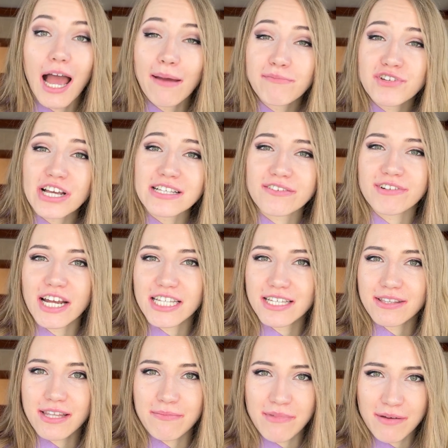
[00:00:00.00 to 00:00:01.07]
I'm just
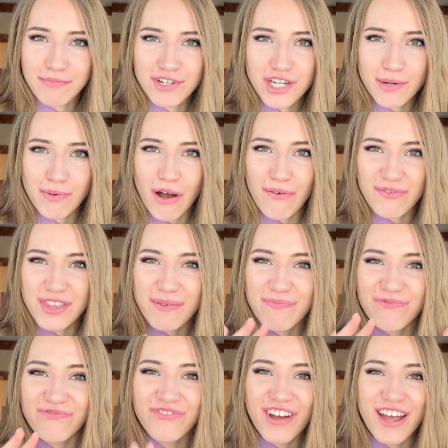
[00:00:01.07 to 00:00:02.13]
creating the membership of the
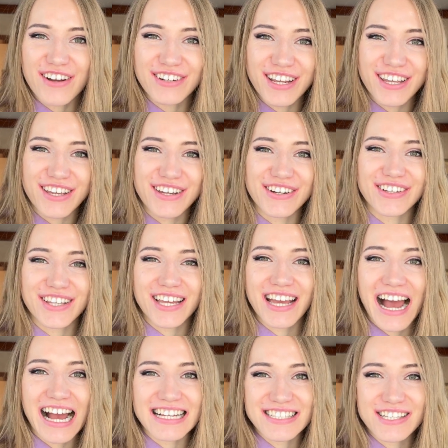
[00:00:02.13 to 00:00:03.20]
very good
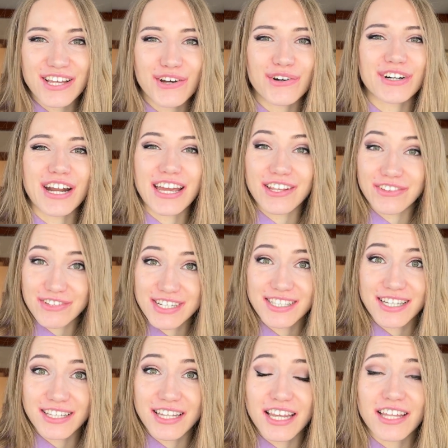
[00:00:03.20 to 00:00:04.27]
guys who are
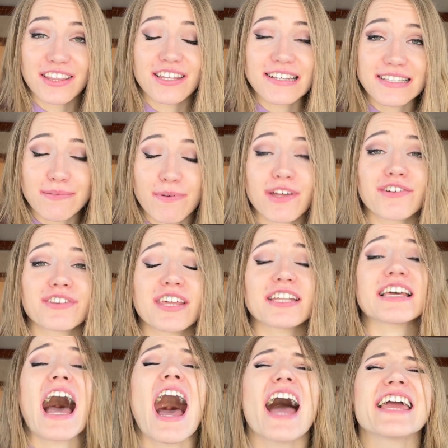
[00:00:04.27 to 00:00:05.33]
interested in this sphere
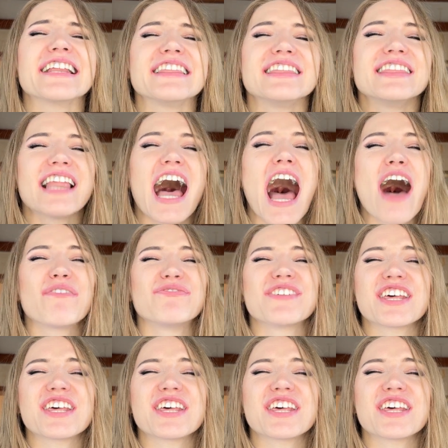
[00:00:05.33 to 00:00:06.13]
that I love,